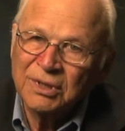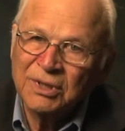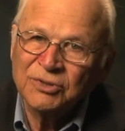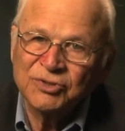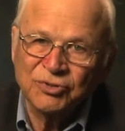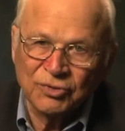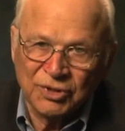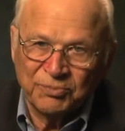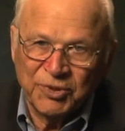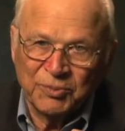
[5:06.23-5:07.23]
And to show
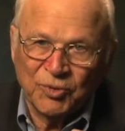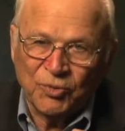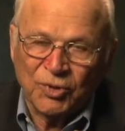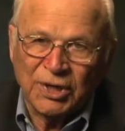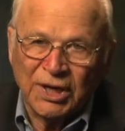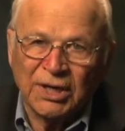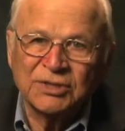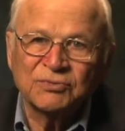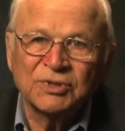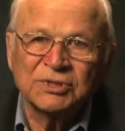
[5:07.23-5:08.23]
that people who are at
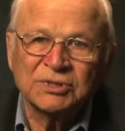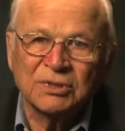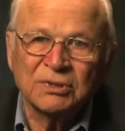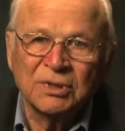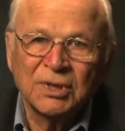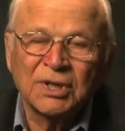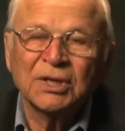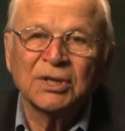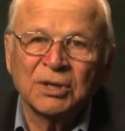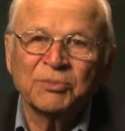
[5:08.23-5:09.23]
odds with each other
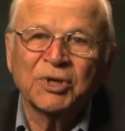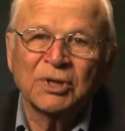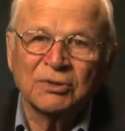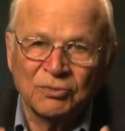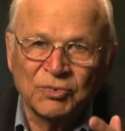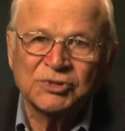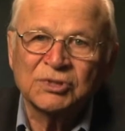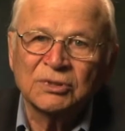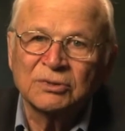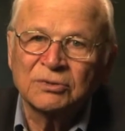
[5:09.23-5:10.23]
can come together, and we
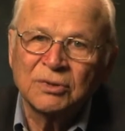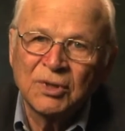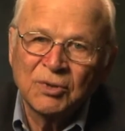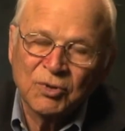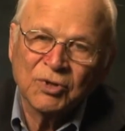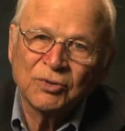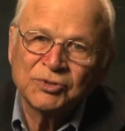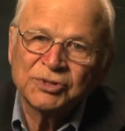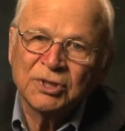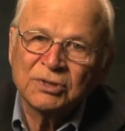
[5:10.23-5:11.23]
still do. We're
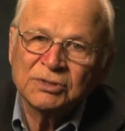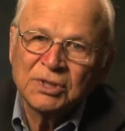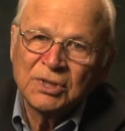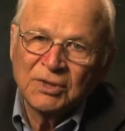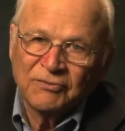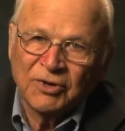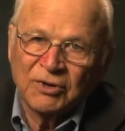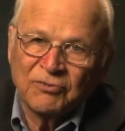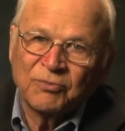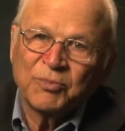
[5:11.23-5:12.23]
co-chairs
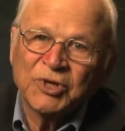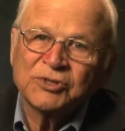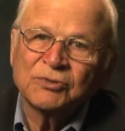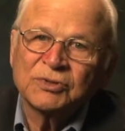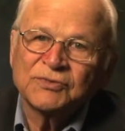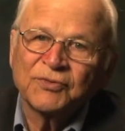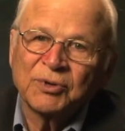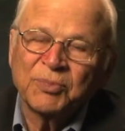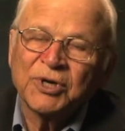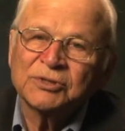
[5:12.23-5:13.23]
of Minnesotans for
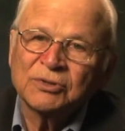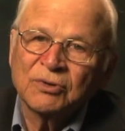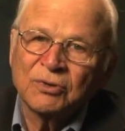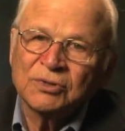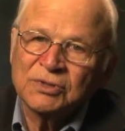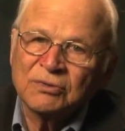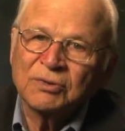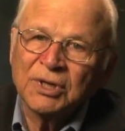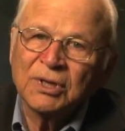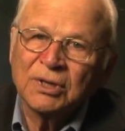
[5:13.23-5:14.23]
Impartial Courts
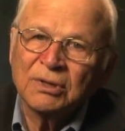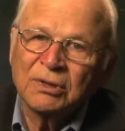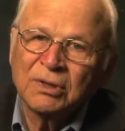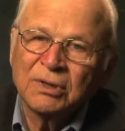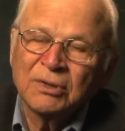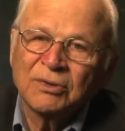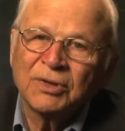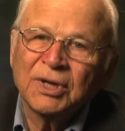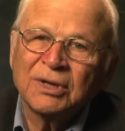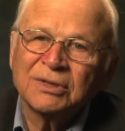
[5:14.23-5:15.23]
right now.
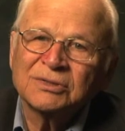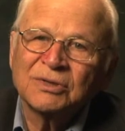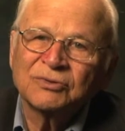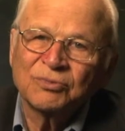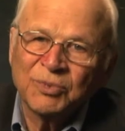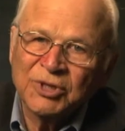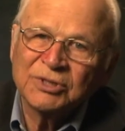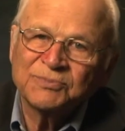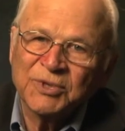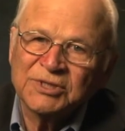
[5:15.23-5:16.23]
That is a
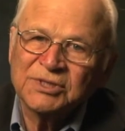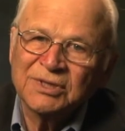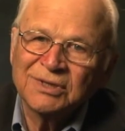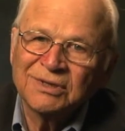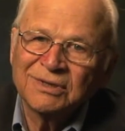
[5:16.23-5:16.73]
tremendous blessing.